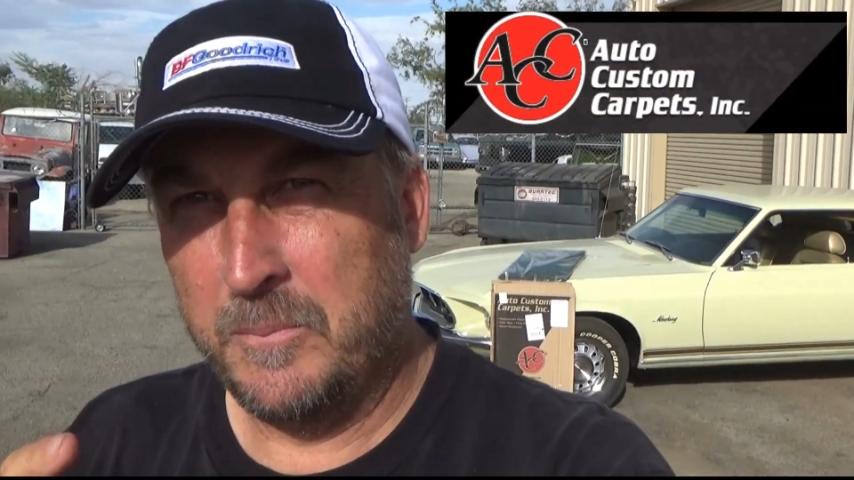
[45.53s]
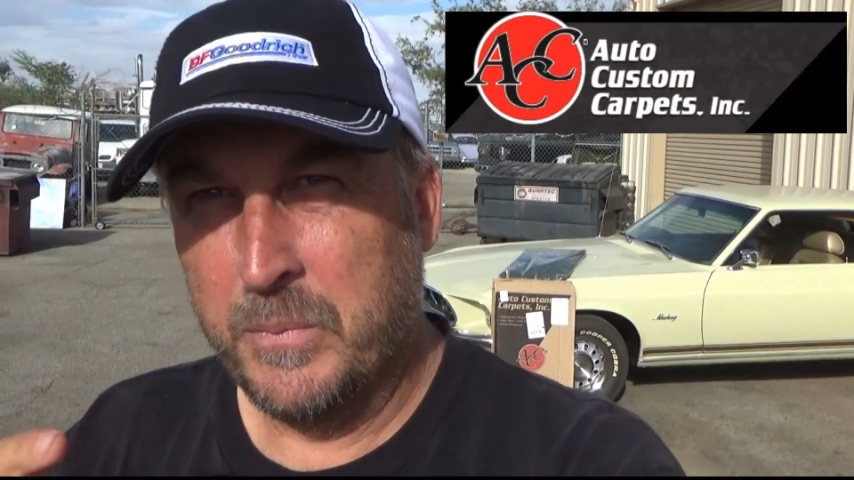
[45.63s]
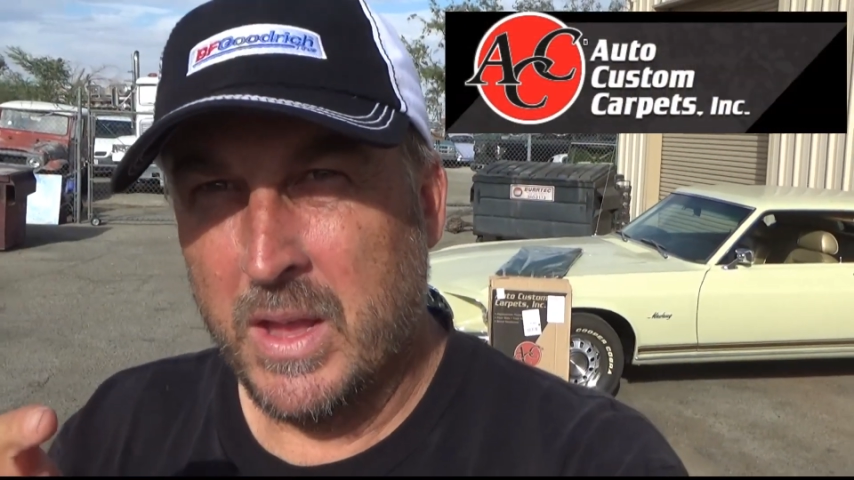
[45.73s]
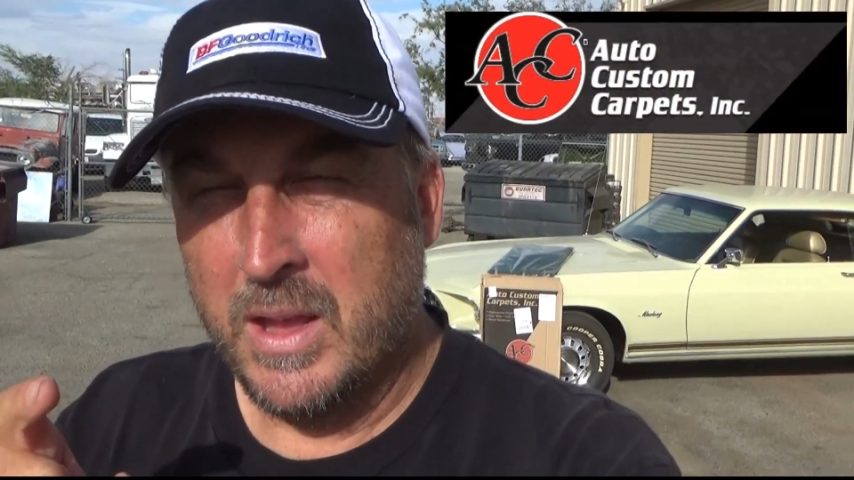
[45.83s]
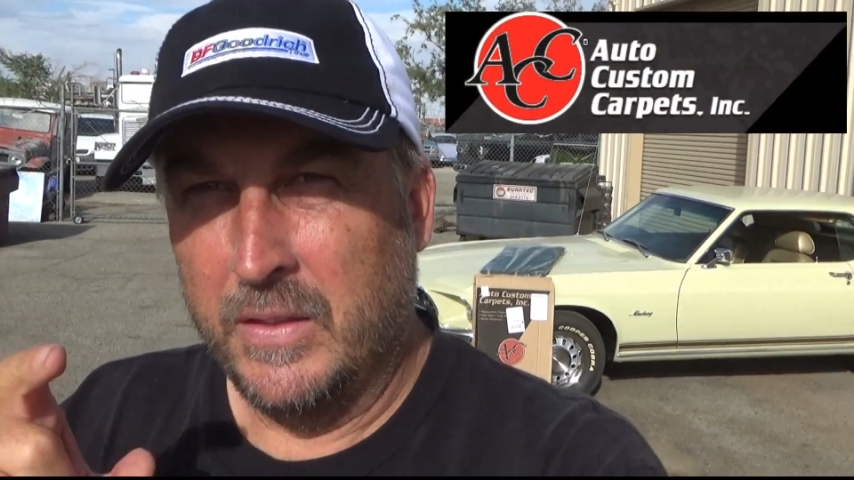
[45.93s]

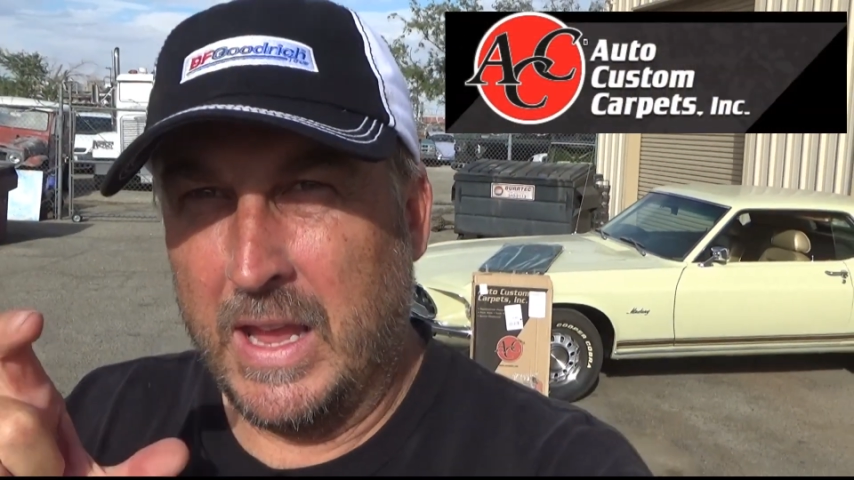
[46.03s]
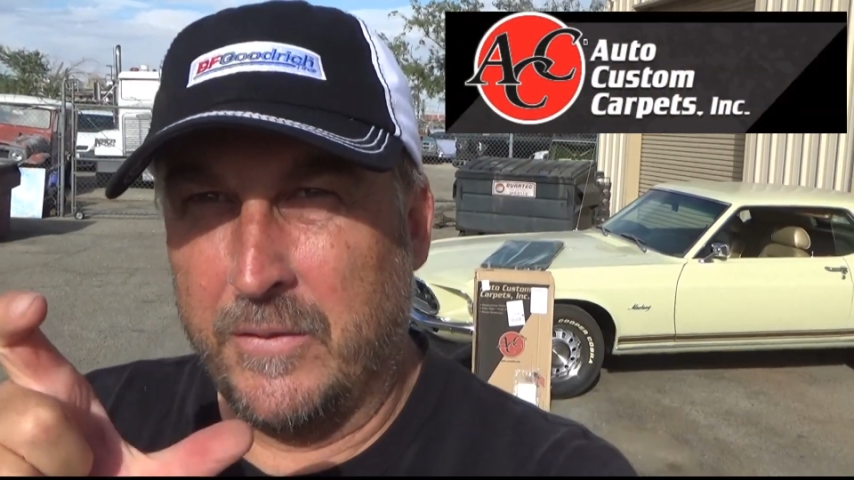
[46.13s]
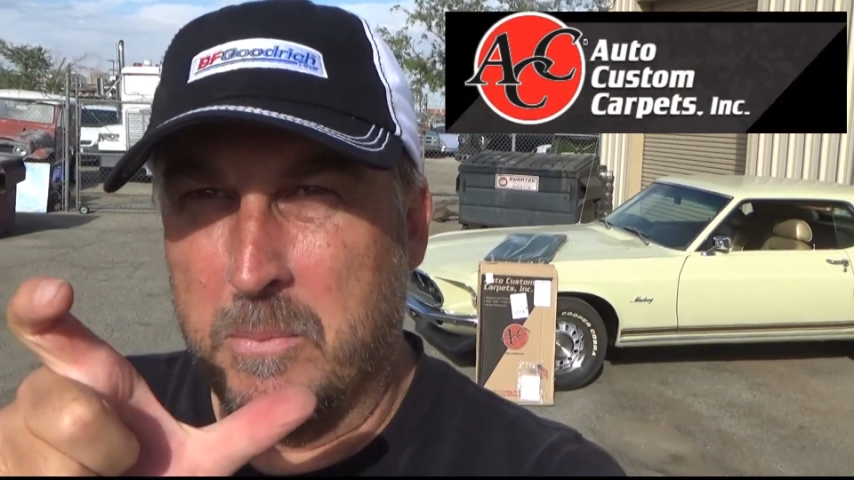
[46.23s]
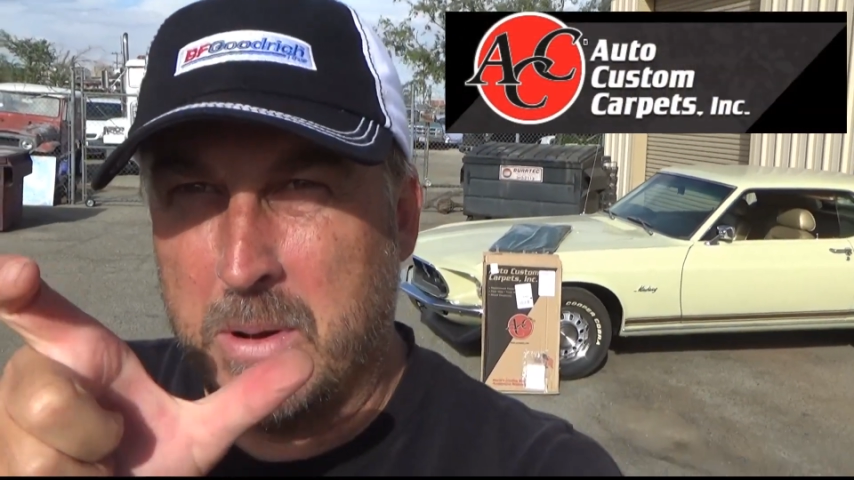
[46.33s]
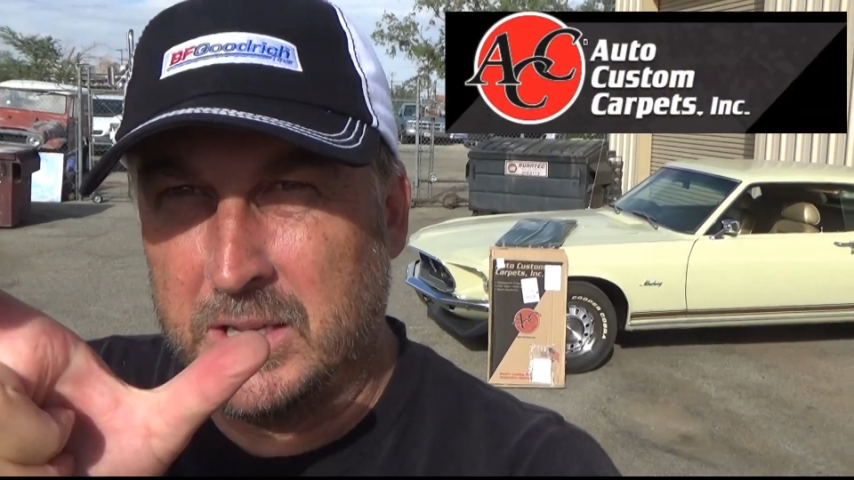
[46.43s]
They have
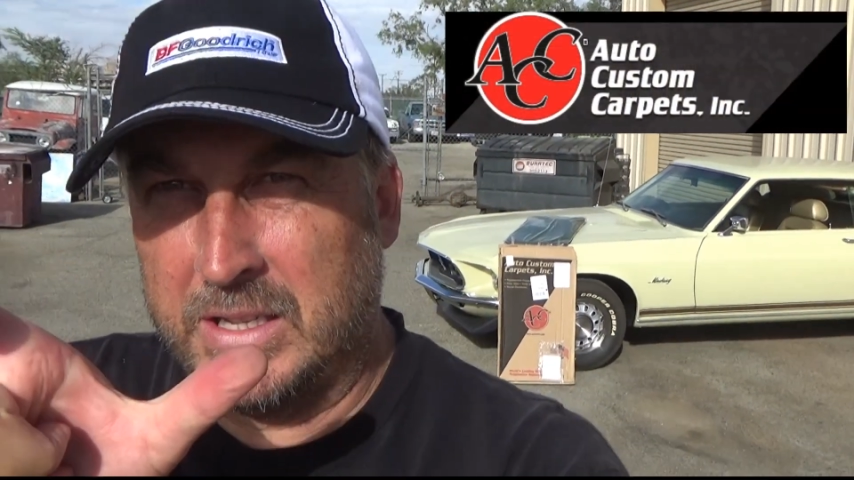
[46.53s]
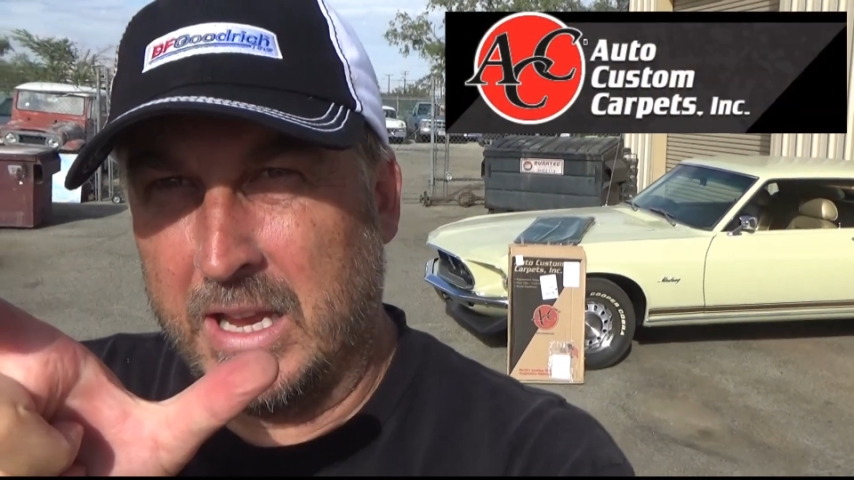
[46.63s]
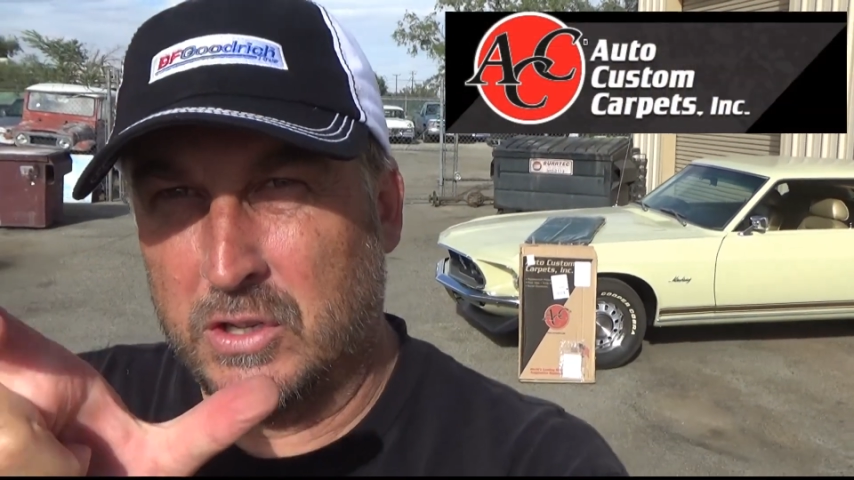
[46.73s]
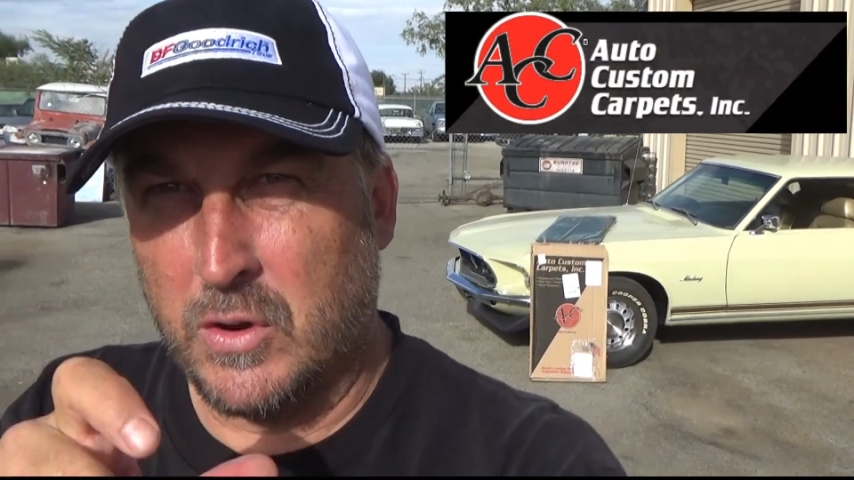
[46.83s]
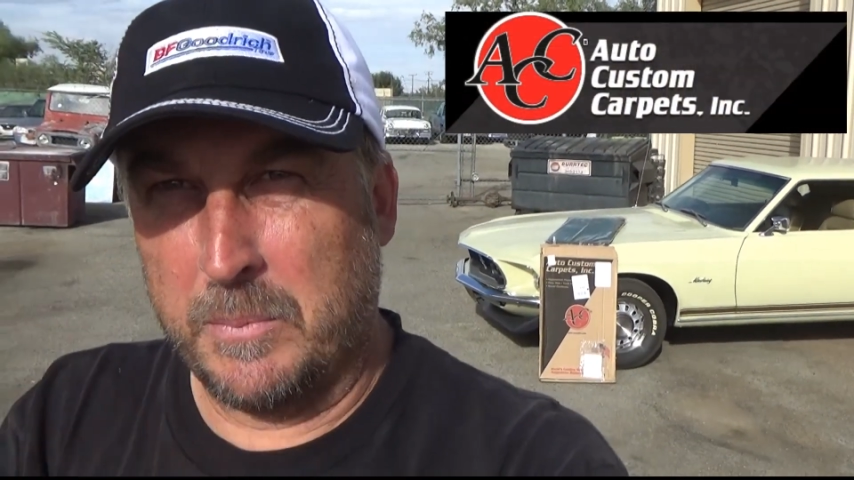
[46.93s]
the
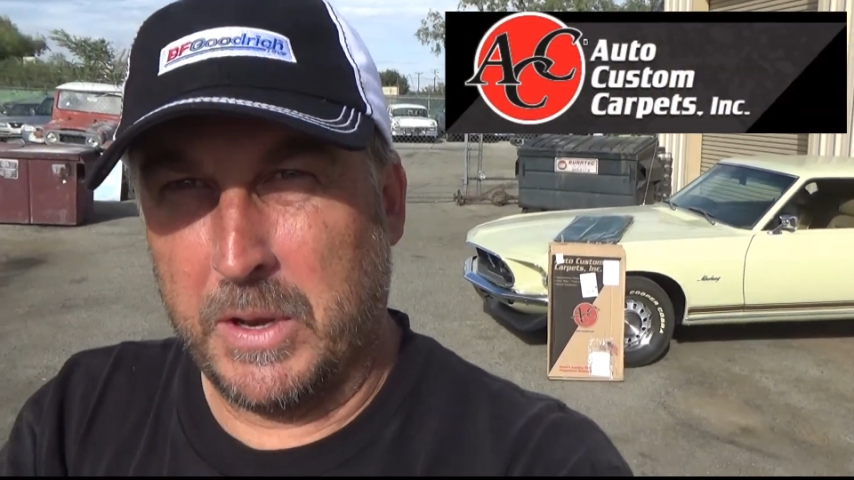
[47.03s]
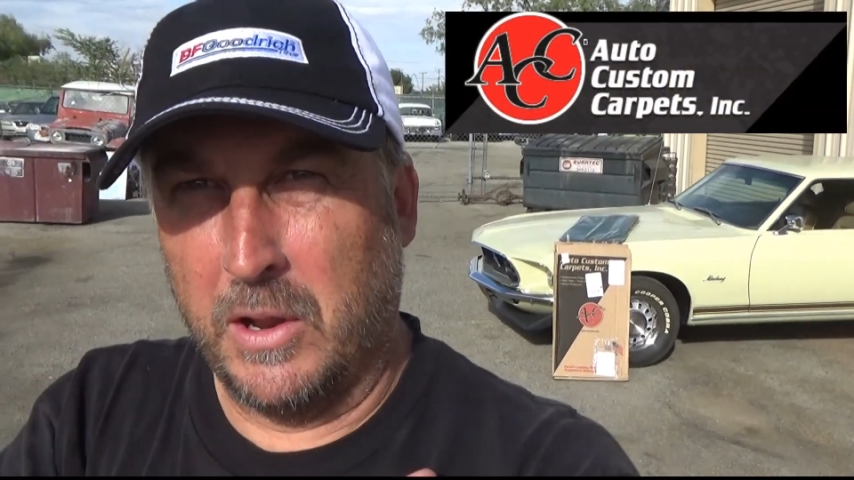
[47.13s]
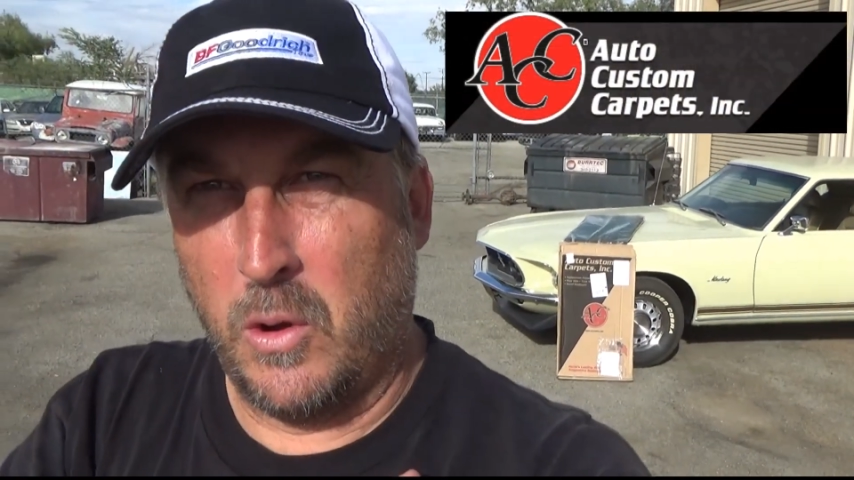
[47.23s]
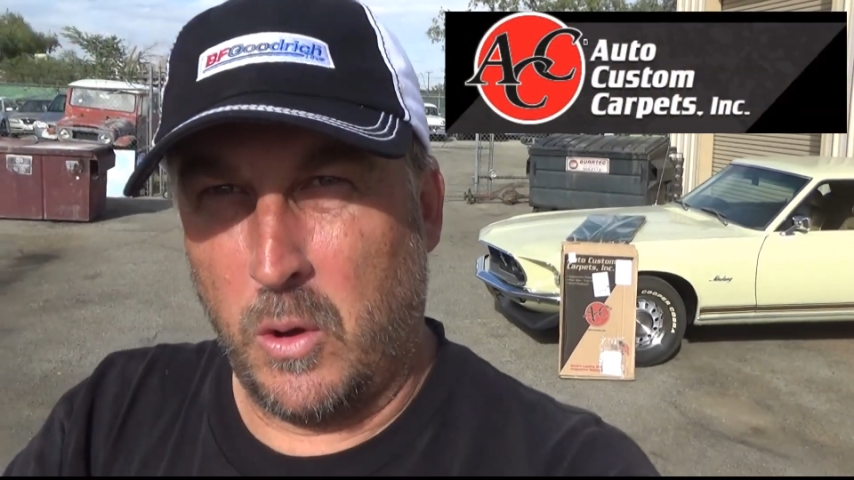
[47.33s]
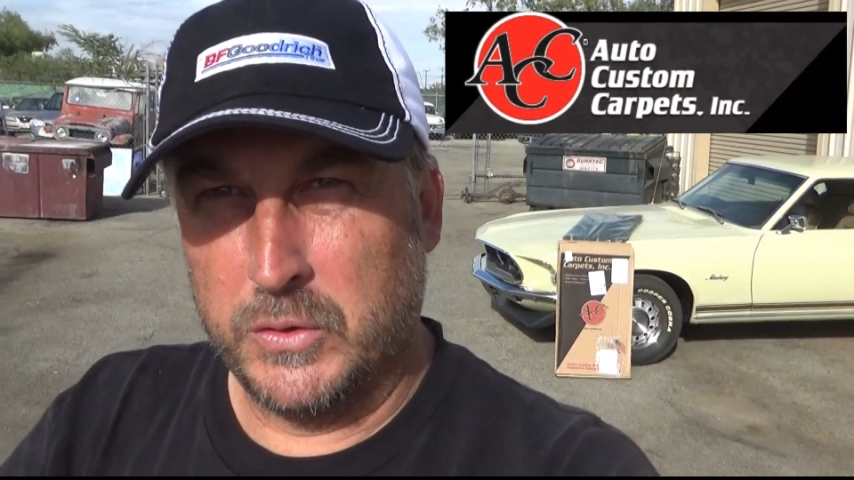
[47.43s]
Mustang script in
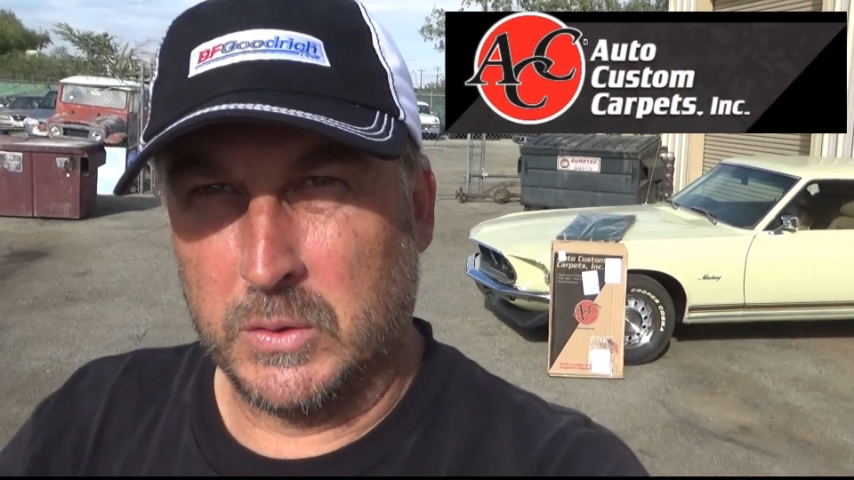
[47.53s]
gold,